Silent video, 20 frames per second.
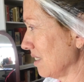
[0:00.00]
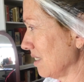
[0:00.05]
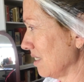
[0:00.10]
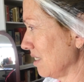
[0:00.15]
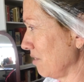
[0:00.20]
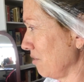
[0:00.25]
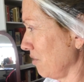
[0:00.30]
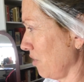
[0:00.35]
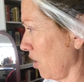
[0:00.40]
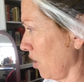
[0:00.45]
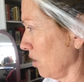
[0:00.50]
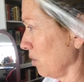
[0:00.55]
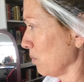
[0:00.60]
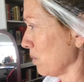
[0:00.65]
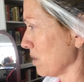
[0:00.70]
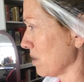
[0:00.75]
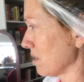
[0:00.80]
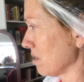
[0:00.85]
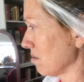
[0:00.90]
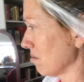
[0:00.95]
the font
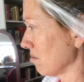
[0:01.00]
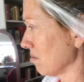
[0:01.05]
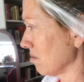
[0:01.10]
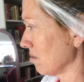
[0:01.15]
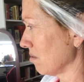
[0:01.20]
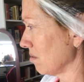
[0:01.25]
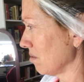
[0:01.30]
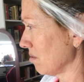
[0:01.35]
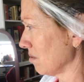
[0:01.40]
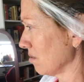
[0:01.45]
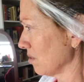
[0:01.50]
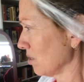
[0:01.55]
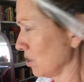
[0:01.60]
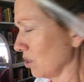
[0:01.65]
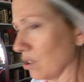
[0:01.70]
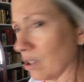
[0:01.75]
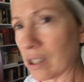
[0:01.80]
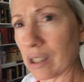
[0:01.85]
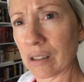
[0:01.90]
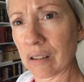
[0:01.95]
was
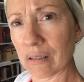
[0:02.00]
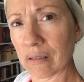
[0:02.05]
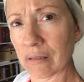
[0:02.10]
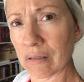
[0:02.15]
good